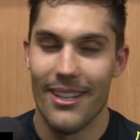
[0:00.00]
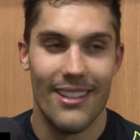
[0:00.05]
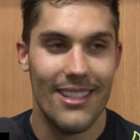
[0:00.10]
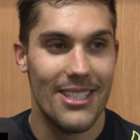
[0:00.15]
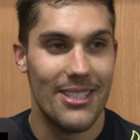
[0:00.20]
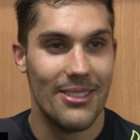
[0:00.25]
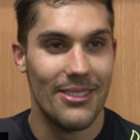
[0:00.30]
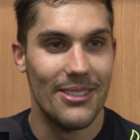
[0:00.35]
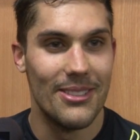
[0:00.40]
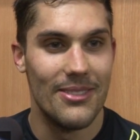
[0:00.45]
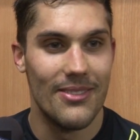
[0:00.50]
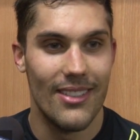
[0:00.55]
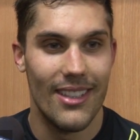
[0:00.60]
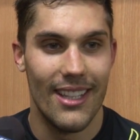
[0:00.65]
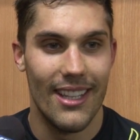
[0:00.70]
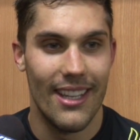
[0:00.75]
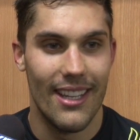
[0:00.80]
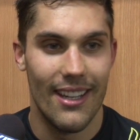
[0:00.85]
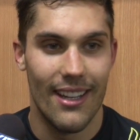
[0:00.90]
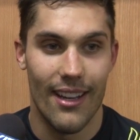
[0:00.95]
in this room,
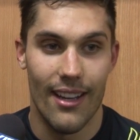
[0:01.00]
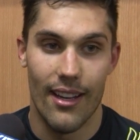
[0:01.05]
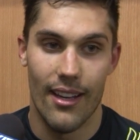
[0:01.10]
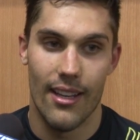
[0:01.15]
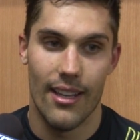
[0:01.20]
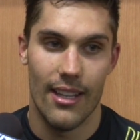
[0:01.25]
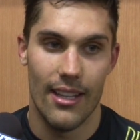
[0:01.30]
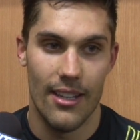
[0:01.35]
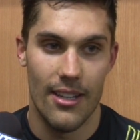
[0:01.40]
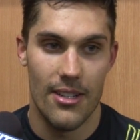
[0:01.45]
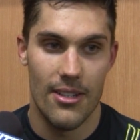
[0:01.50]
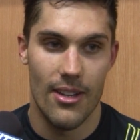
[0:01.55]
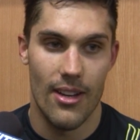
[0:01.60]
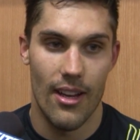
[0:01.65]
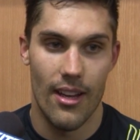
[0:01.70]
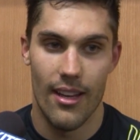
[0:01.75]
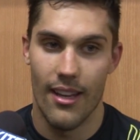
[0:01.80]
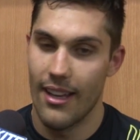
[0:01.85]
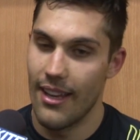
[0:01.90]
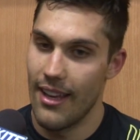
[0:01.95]
and uh, you know,
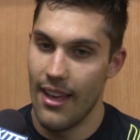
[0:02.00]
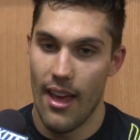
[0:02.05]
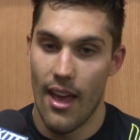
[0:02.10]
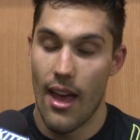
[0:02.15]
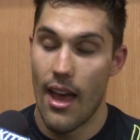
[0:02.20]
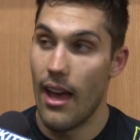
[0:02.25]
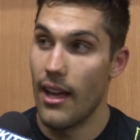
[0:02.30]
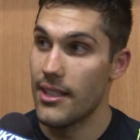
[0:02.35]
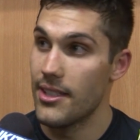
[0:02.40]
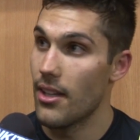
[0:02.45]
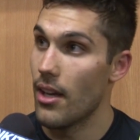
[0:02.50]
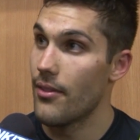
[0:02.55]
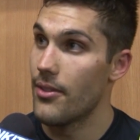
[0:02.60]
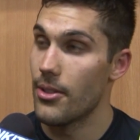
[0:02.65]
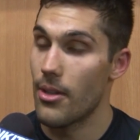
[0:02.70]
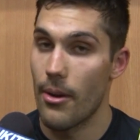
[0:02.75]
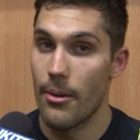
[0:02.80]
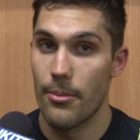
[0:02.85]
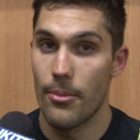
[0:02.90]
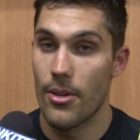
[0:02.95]
hats off
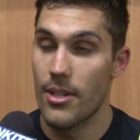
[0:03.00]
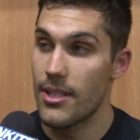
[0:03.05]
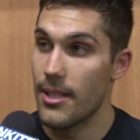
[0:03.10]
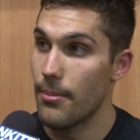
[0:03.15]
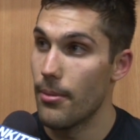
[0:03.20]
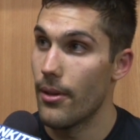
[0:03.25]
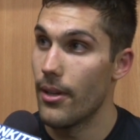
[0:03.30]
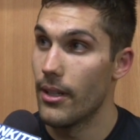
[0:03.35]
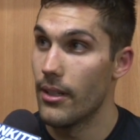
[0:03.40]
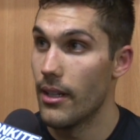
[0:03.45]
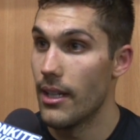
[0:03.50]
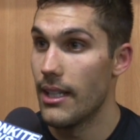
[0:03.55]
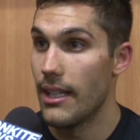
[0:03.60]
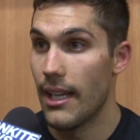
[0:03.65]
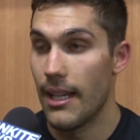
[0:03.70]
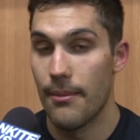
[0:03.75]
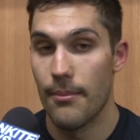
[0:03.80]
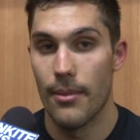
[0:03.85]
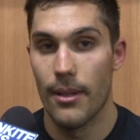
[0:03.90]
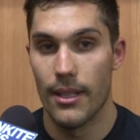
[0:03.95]
to Robert Morris. They played a great
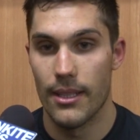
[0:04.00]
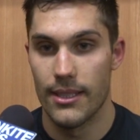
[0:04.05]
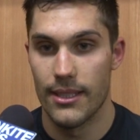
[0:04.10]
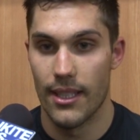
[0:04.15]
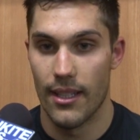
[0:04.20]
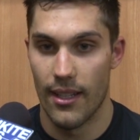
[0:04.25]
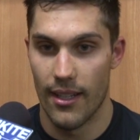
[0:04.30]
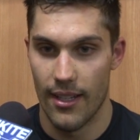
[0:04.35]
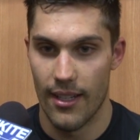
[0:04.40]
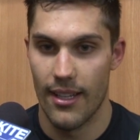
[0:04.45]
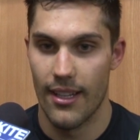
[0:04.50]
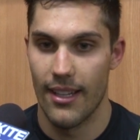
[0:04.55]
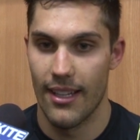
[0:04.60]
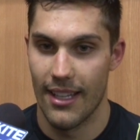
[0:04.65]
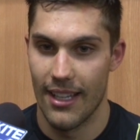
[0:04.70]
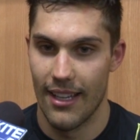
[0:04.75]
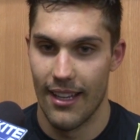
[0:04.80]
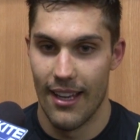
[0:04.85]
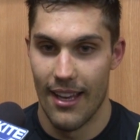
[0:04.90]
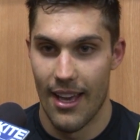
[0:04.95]
game, but. Uh,
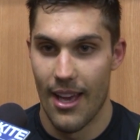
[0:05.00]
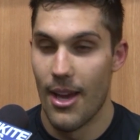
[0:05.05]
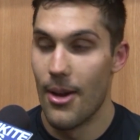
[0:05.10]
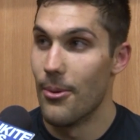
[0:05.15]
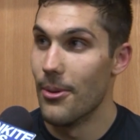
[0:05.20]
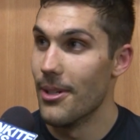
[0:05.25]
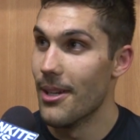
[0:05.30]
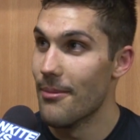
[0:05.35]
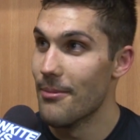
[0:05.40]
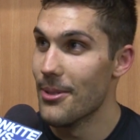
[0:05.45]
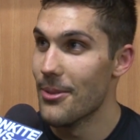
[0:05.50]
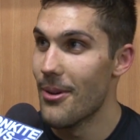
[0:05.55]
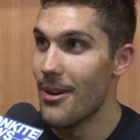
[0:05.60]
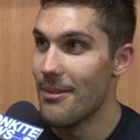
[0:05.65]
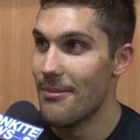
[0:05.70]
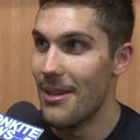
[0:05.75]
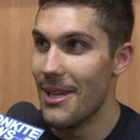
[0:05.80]
we're number one,